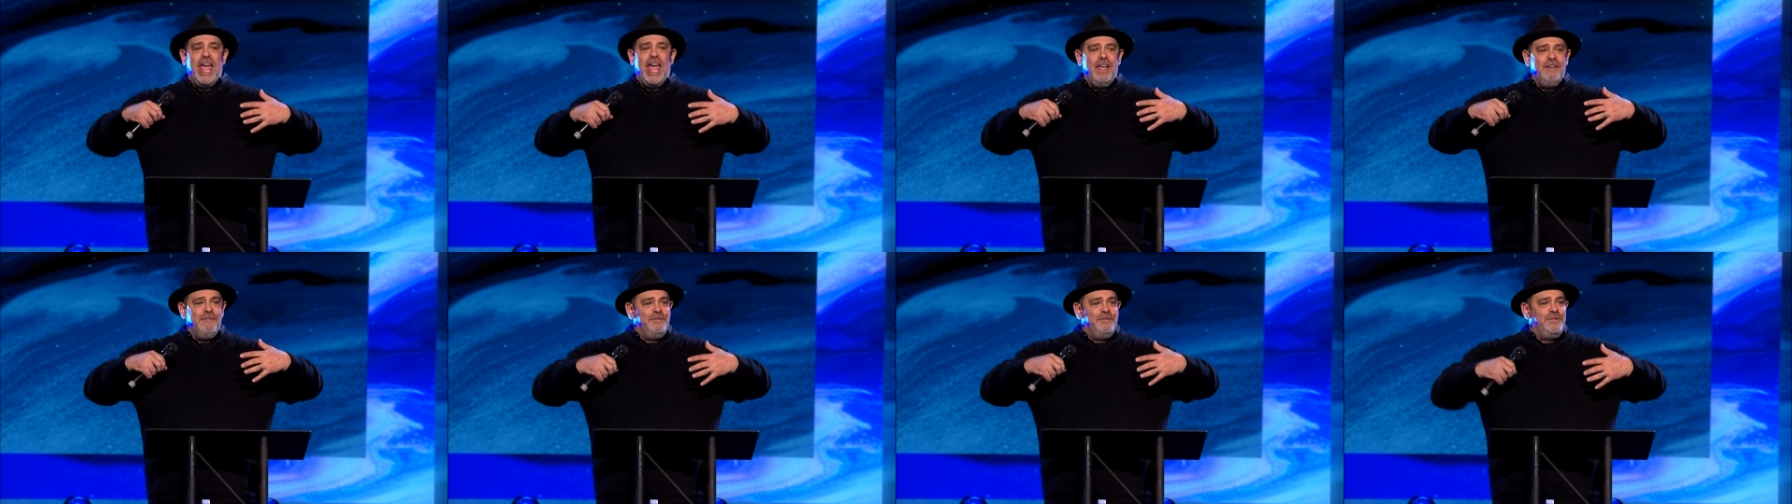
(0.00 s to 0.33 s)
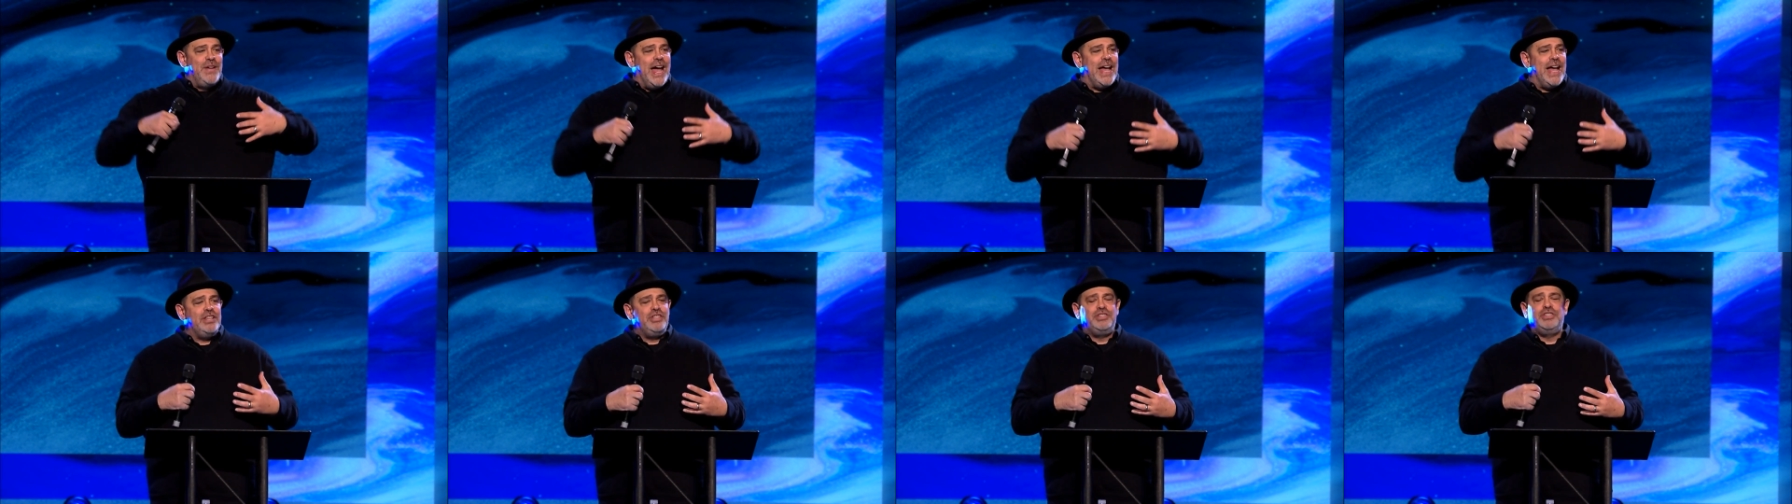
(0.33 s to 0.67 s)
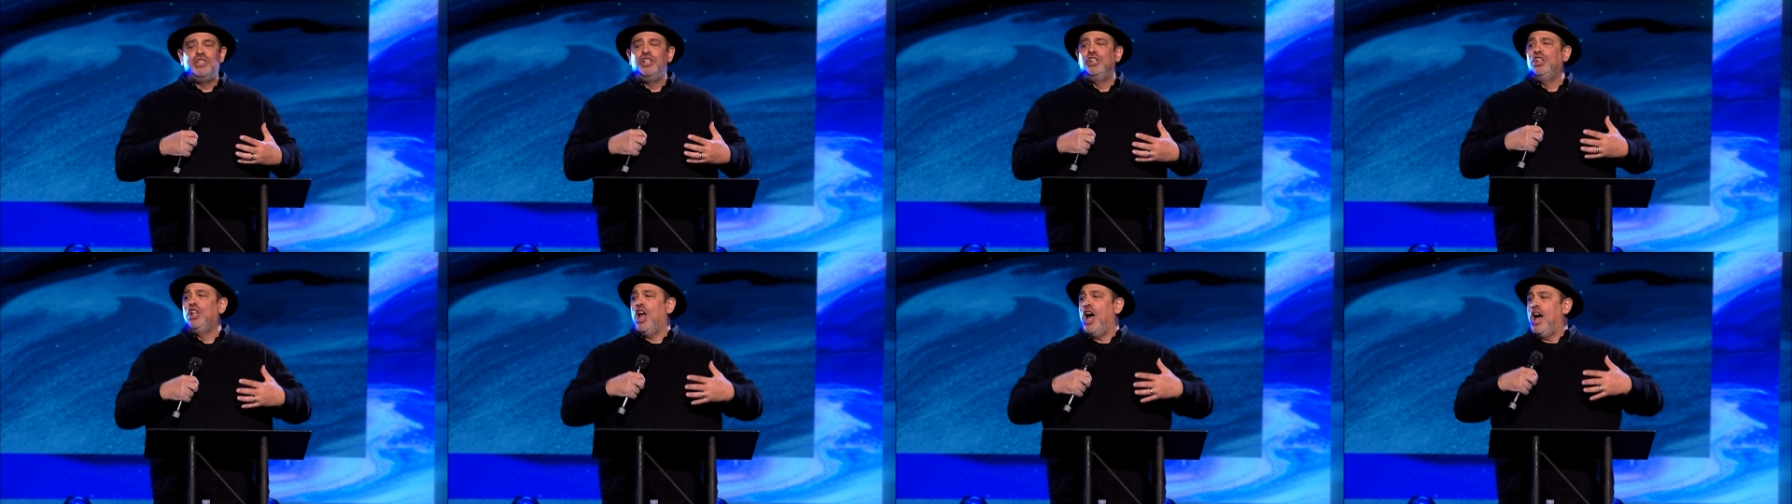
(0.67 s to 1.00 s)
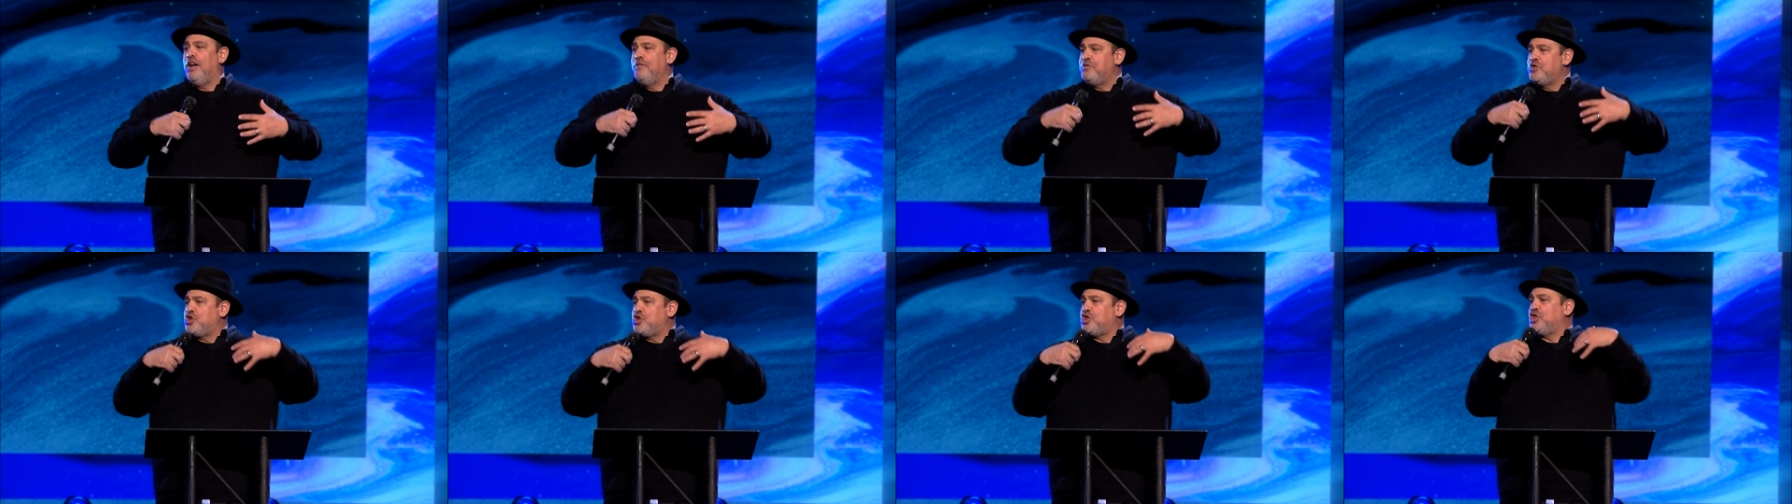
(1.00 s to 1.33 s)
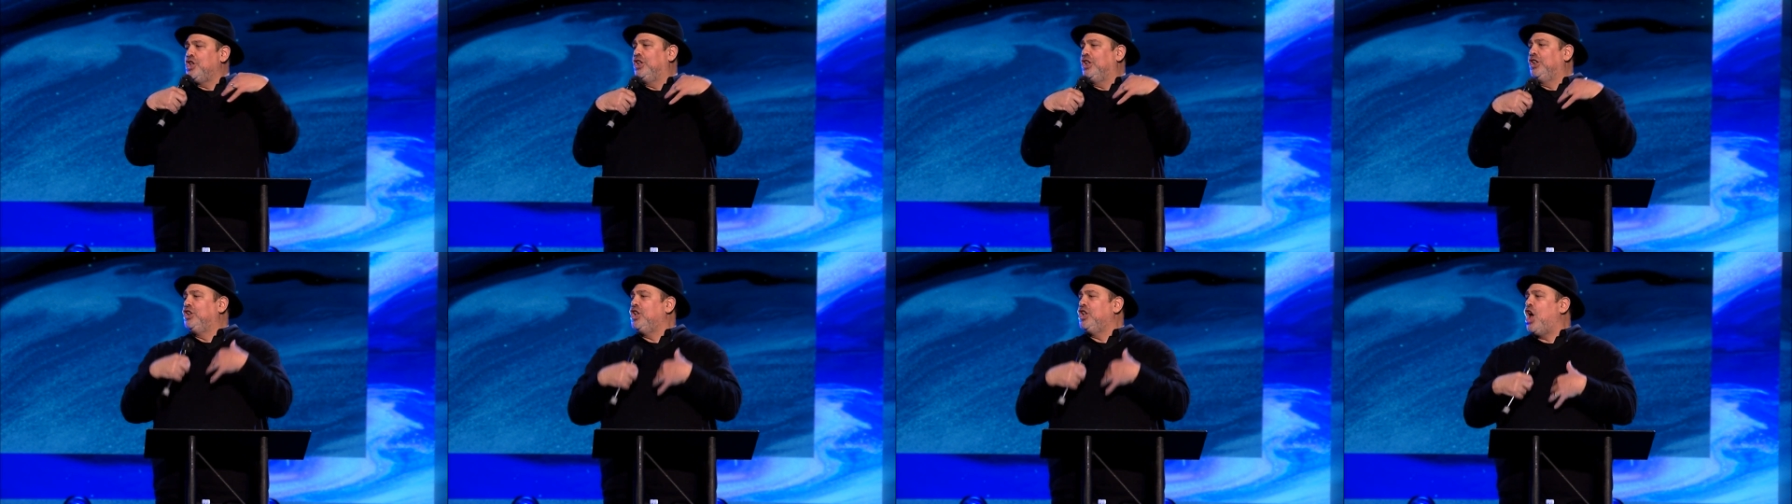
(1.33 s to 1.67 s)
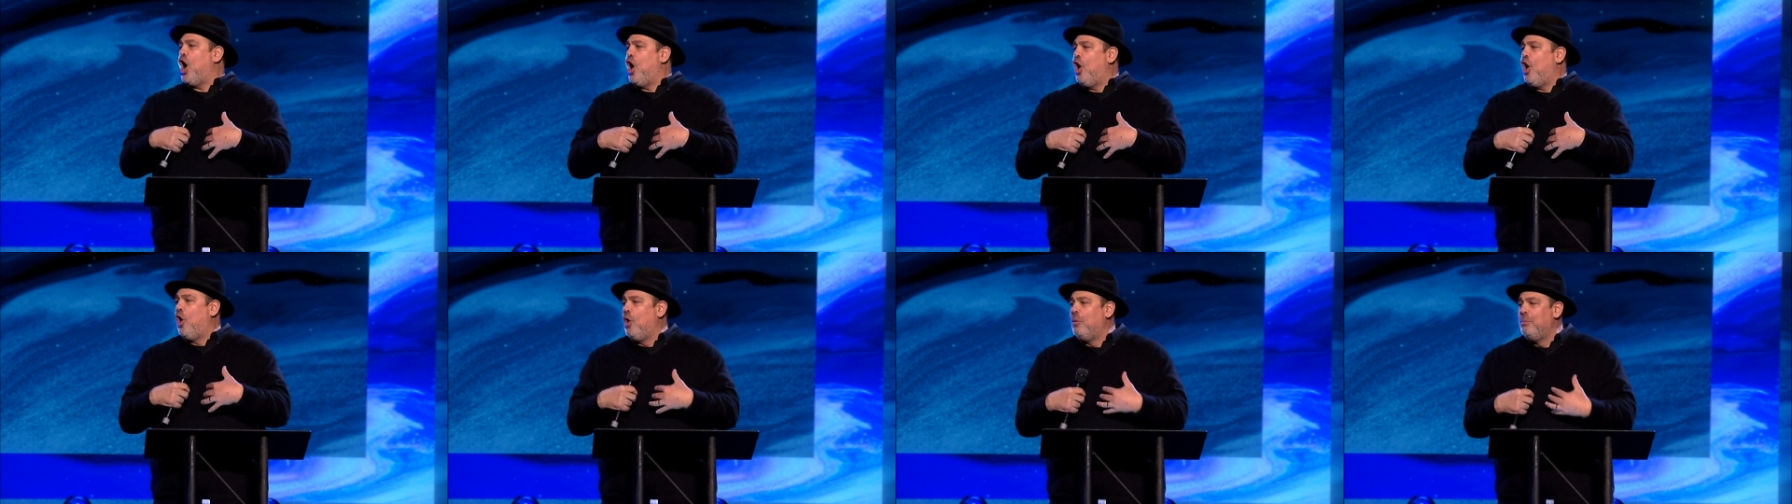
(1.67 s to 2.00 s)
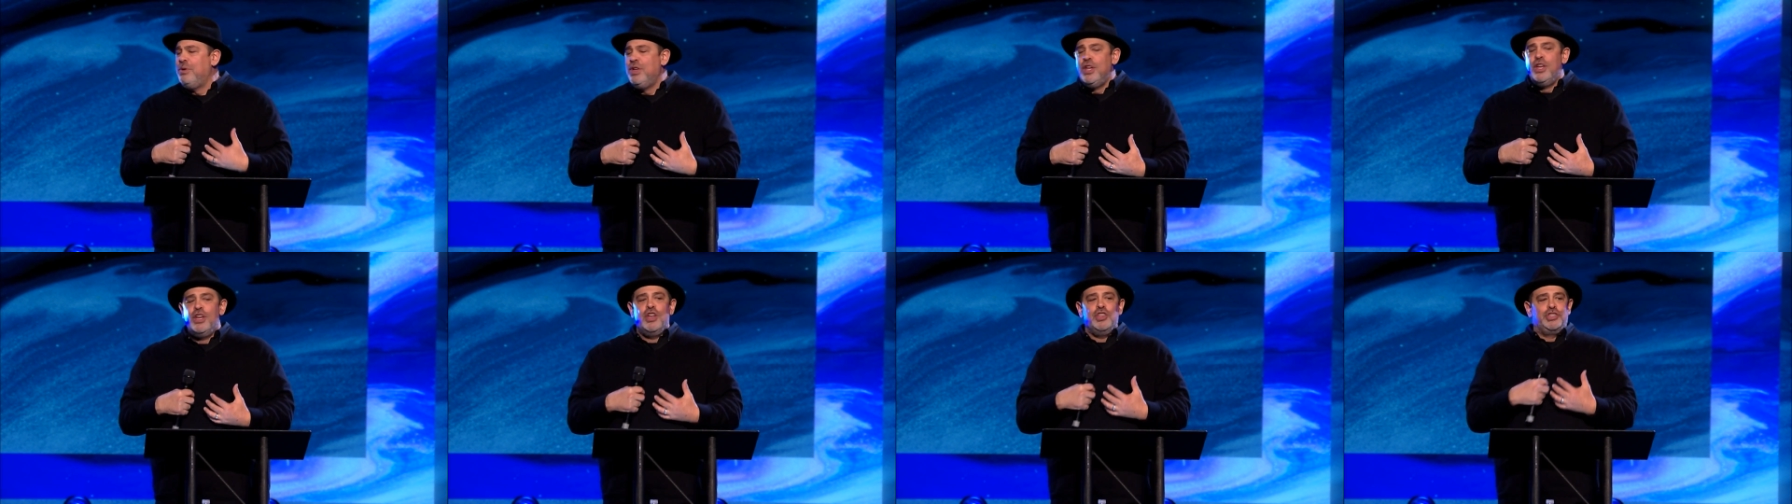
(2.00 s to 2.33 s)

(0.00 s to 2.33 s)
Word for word: a vessel of shalom,